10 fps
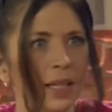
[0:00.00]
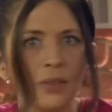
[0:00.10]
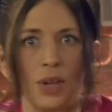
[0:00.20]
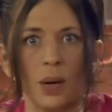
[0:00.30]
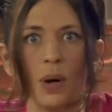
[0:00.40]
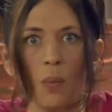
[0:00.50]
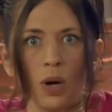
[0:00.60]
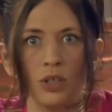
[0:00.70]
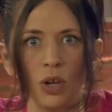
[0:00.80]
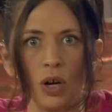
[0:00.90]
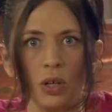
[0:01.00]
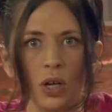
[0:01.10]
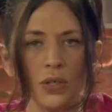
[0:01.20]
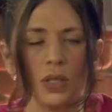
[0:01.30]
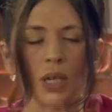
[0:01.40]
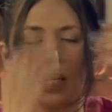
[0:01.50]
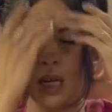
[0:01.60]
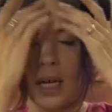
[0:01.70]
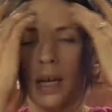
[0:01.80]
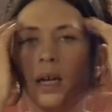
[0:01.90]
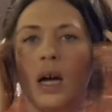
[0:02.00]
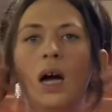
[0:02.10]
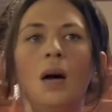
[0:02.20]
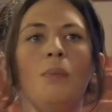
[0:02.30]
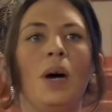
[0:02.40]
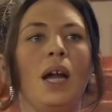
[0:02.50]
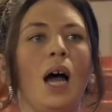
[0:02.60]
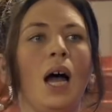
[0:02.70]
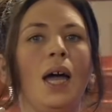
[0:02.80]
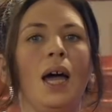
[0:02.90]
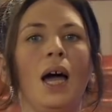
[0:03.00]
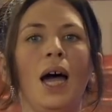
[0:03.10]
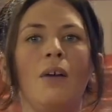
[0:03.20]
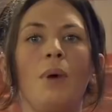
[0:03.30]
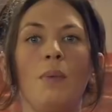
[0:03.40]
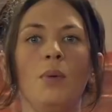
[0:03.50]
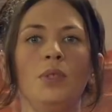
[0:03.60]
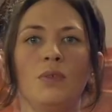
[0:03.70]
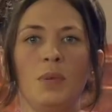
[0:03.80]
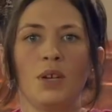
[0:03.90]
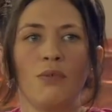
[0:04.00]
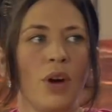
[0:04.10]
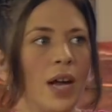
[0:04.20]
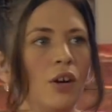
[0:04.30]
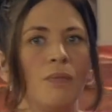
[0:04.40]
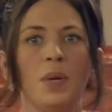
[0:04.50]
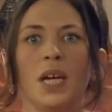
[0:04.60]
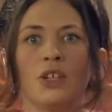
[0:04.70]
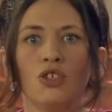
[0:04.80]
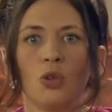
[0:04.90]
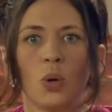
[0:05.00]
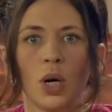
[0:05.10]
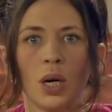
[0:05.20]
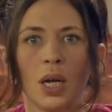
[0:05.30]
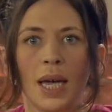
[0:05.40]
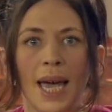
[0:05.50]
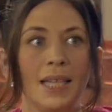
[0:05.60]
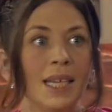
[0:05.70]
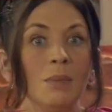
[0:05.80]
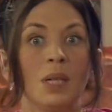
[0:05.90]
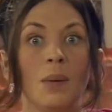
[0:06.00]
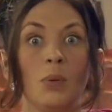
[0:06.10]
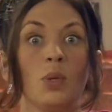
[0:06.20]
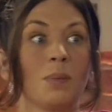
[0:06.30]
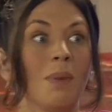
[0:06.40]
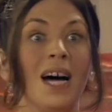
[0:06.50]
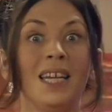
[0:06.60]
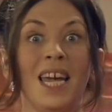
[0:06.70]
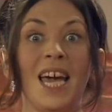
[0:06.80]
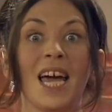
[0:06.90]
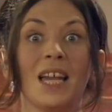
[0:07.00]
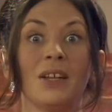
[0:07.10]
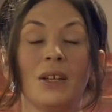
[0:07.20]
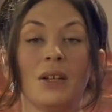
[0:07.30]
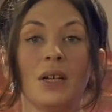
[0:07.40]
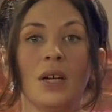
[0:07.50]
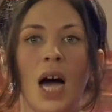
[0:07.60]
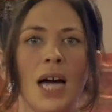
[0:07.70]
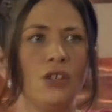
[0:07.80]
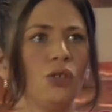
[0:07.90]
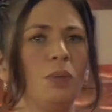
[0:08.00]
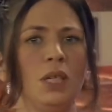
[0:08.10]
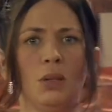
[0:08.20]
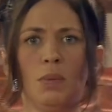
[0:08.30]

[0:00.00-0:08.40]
the other day when I watched the Holocaust thing. But I have my moments of being afraid, of being unsure. And Kim Clement was my dad. I should be the